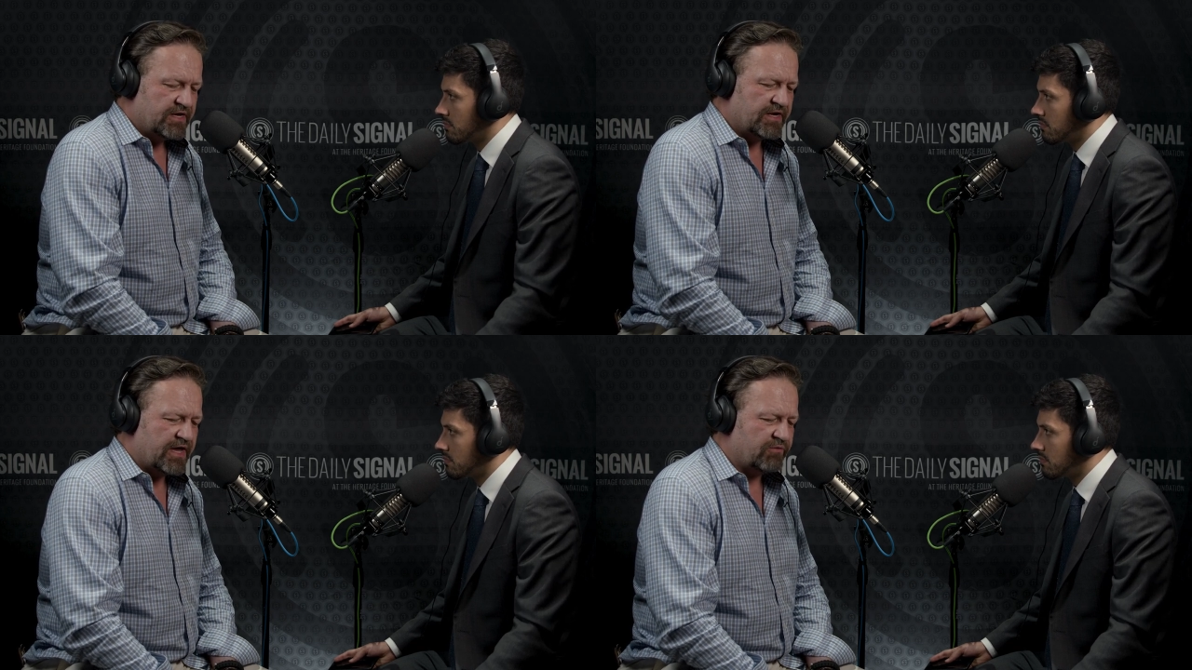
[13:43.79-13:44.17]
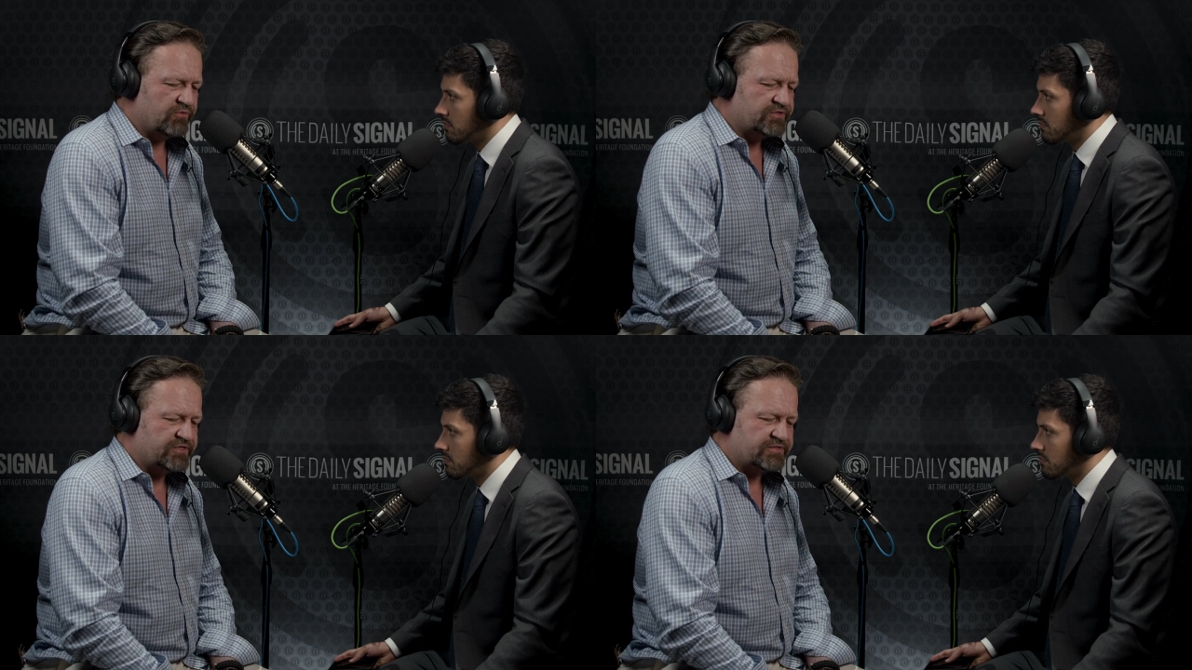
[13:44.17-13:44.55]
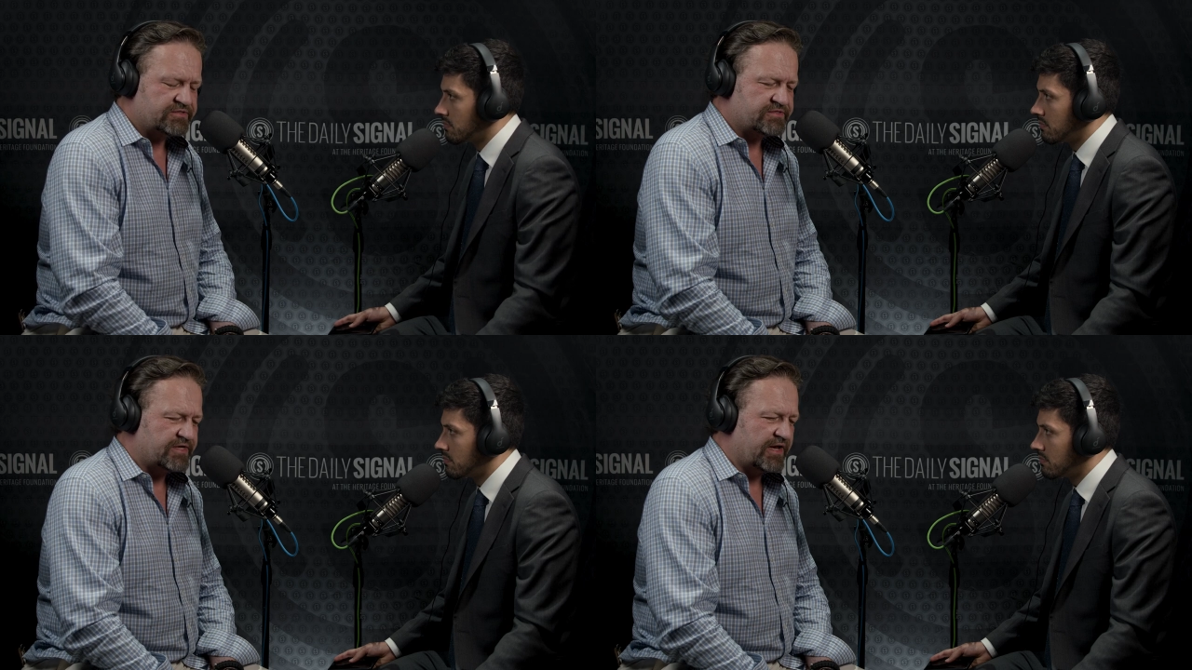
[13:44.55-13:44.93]
Speaker 1: And I would
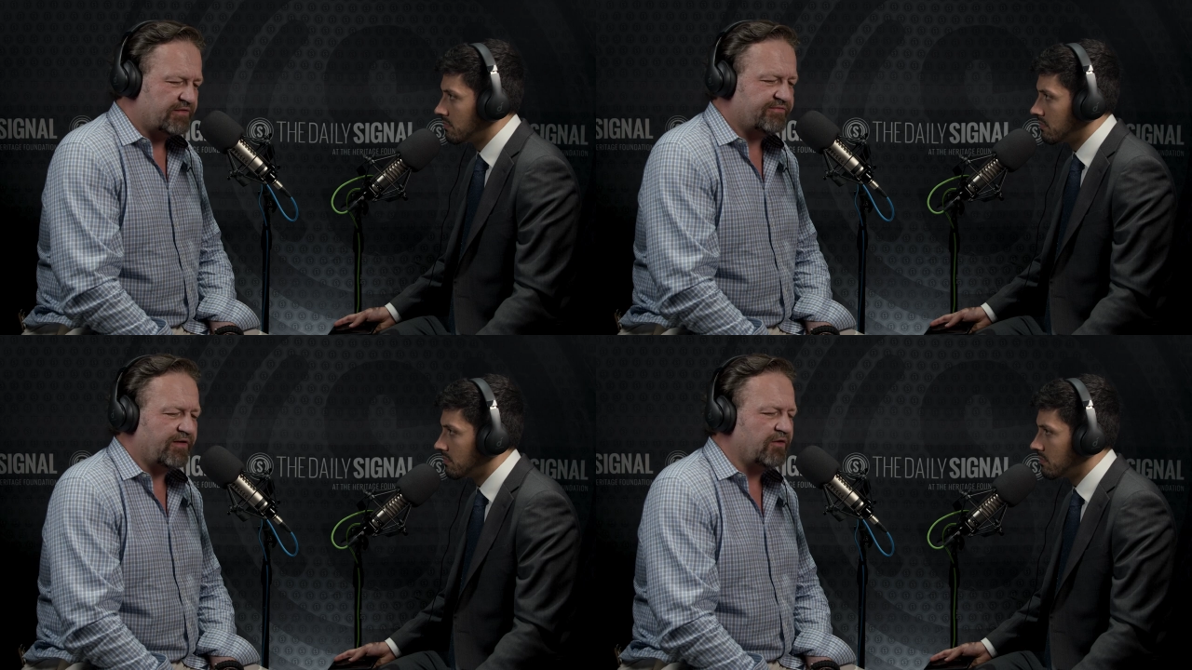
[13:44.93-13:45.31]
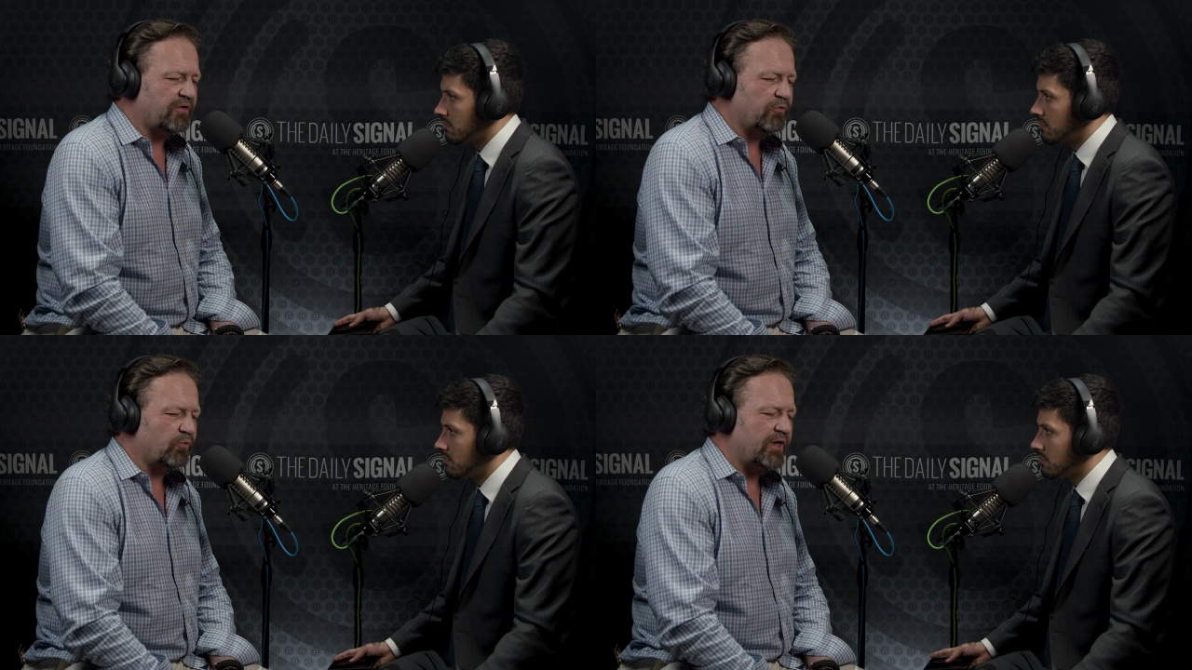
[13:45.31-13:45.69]
just say the following.